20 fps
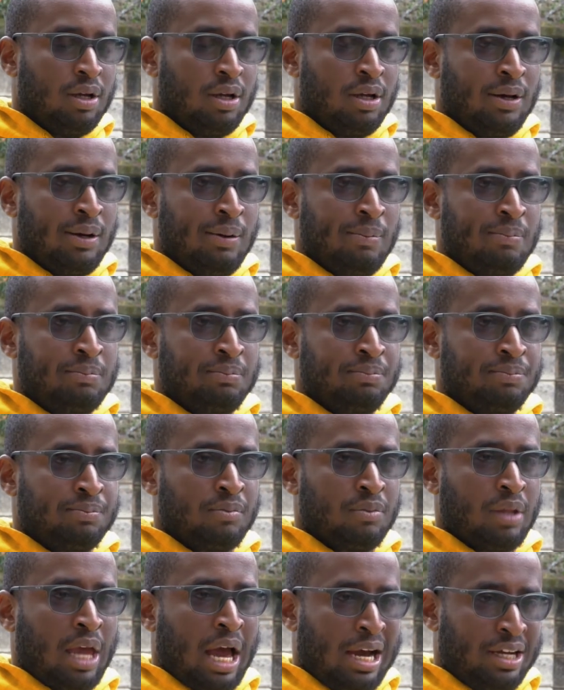
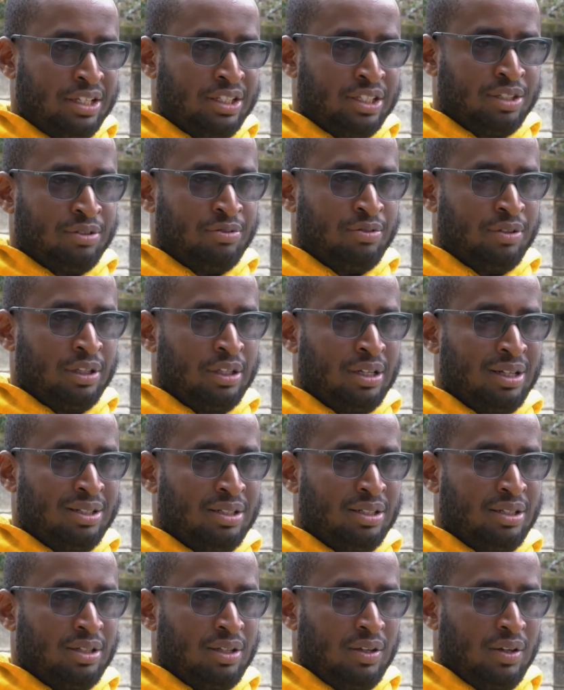I just feel
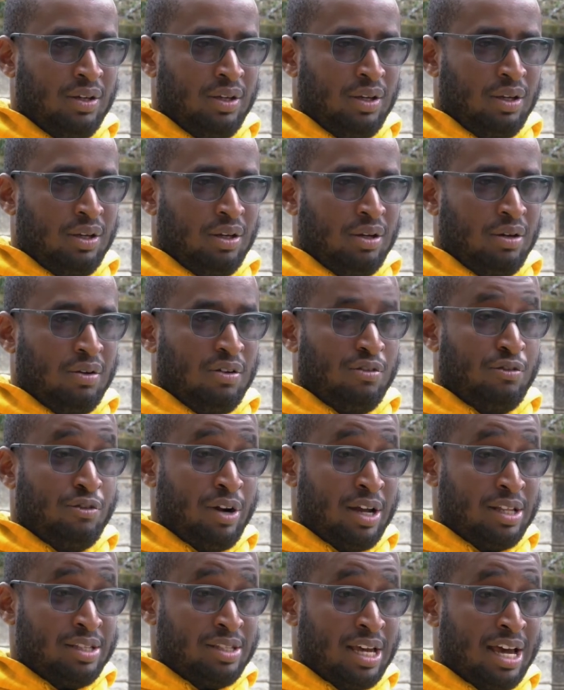that
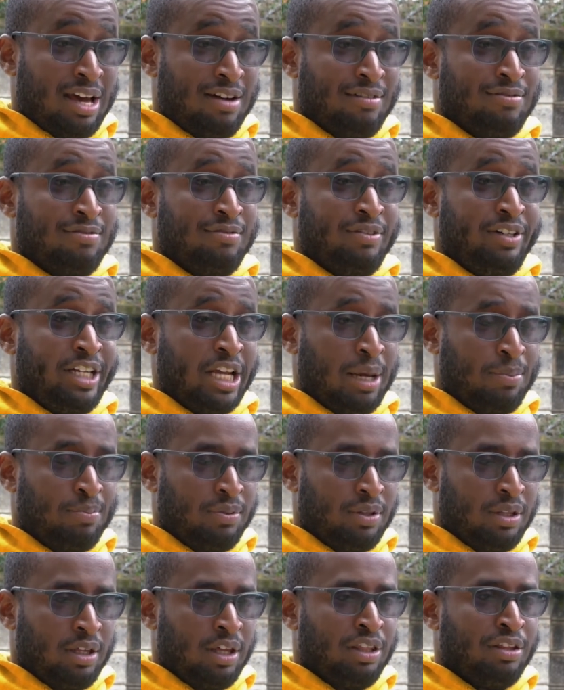France have
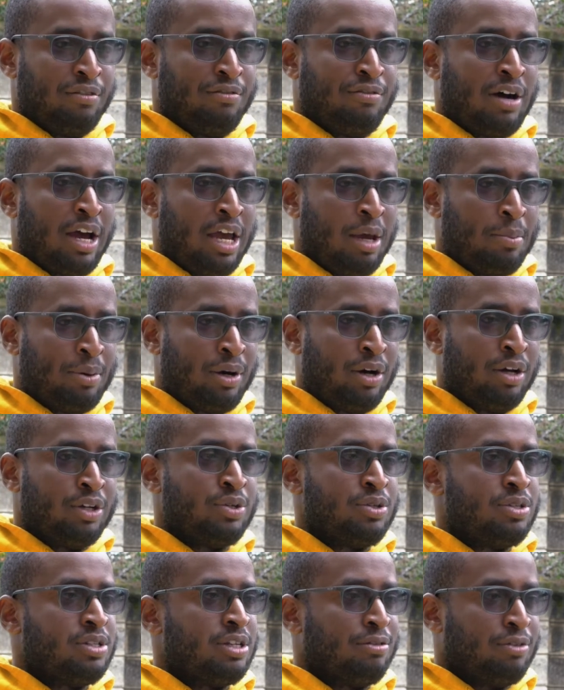depth and the firepower
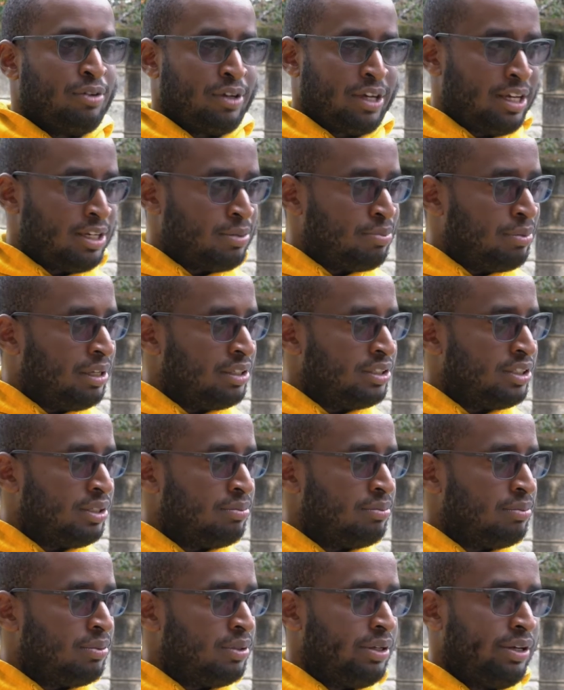to suffocate Belgium
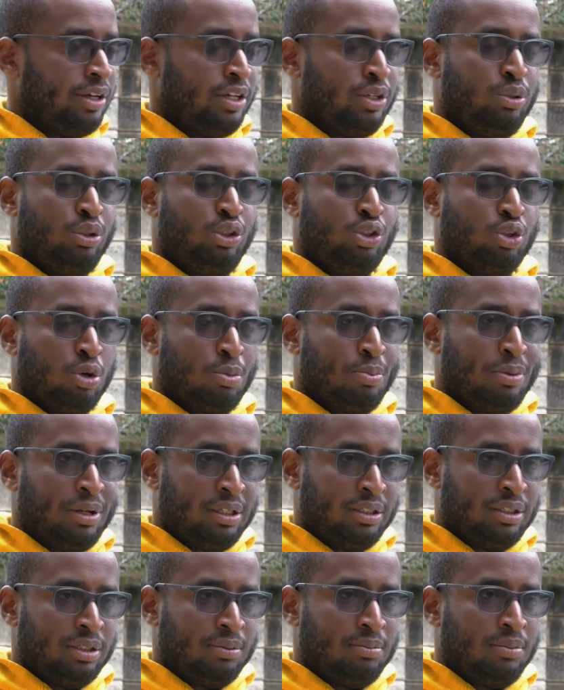and to choke
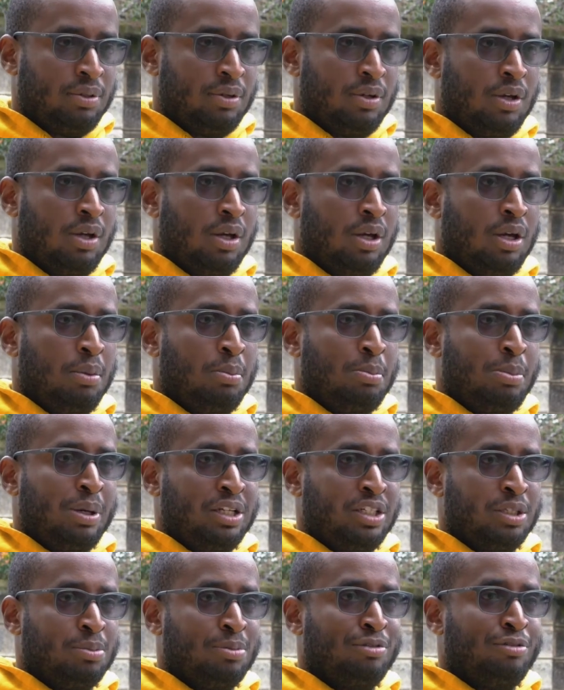Belgium.
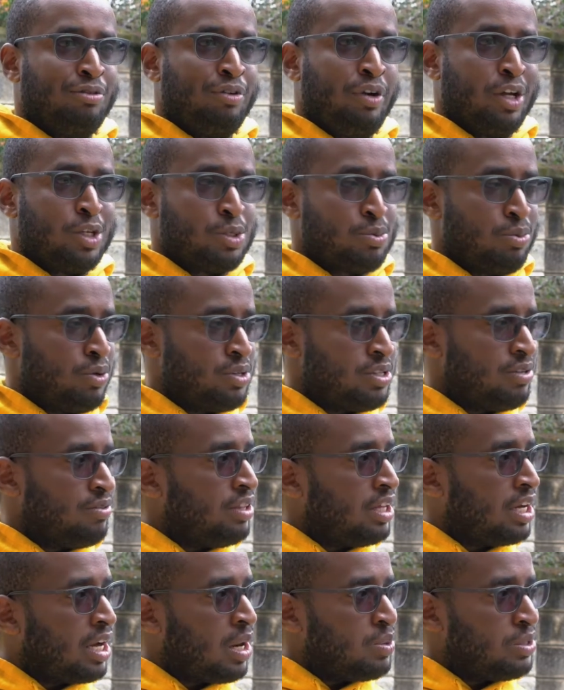Belgium are very explosive
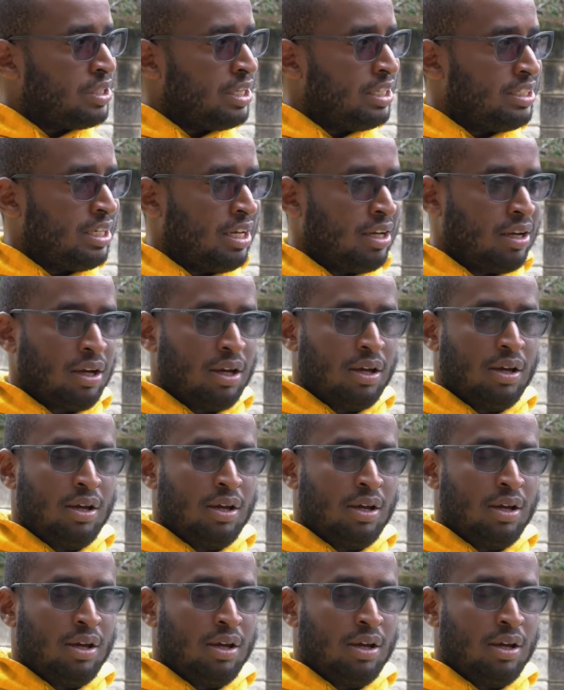in the counter-attack.